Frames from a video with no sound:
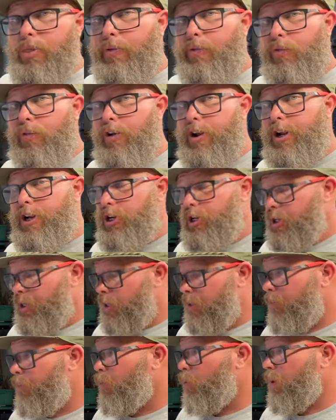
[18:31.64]
the fridge.
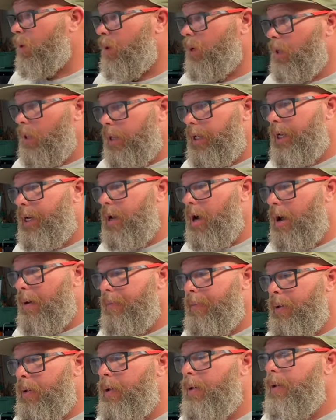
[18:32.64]
We're gonna clean up
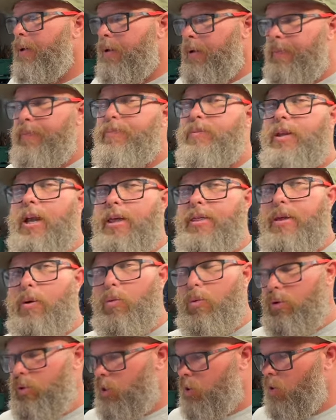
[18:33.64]
and then
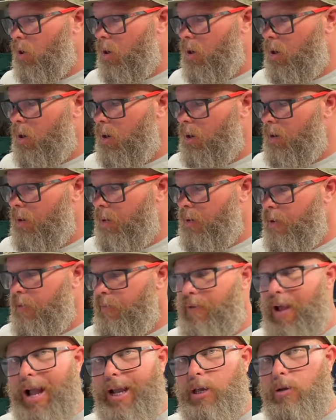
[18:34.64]
we'll start
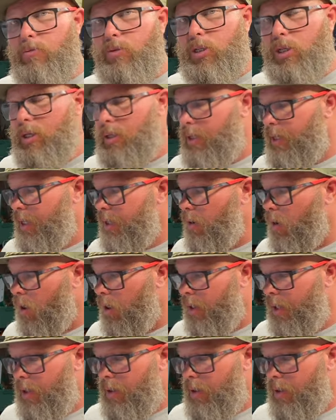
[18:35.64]
vacuum sealing it all.